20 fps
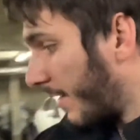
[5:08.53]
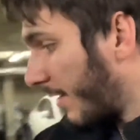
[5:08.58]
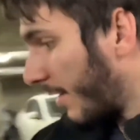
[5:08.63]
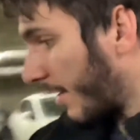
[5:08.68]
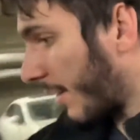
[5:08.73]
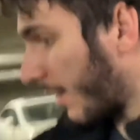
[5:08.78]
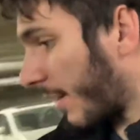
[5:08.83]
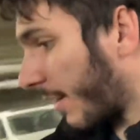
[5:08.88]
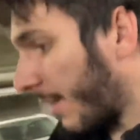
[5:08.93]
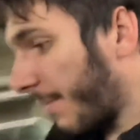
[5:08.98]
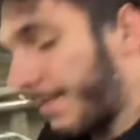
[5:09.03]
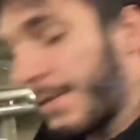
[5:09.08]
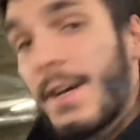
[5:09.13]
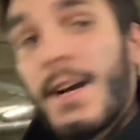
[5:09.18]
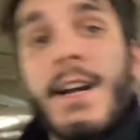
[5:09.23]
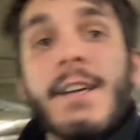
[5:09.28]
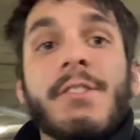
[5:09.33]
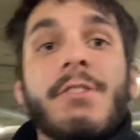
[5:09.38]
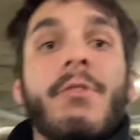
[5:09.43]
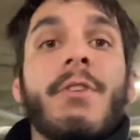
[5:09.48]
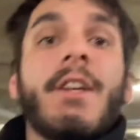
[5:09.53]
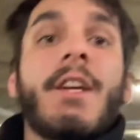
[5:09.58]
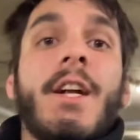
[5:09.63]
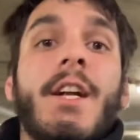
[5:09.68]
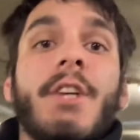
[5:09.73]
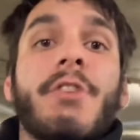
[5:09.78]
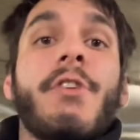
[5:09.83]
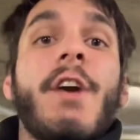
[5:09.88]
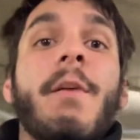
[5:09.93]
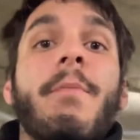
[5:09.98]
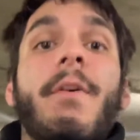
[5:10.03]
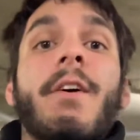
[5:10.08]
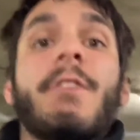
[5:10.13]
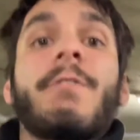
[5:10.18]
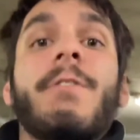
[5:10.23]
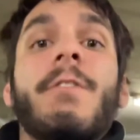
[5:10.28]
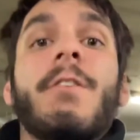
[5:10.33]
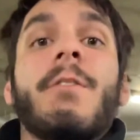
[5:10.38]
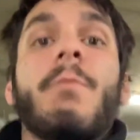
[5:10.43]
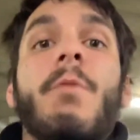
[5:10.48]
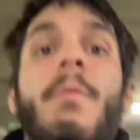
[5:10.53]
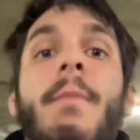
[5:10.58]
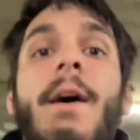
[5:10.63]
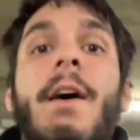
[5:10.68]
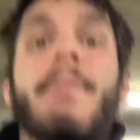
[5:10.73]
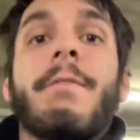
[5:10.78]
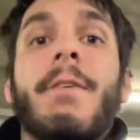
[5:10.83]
If you guys know any kind of tripods for mobile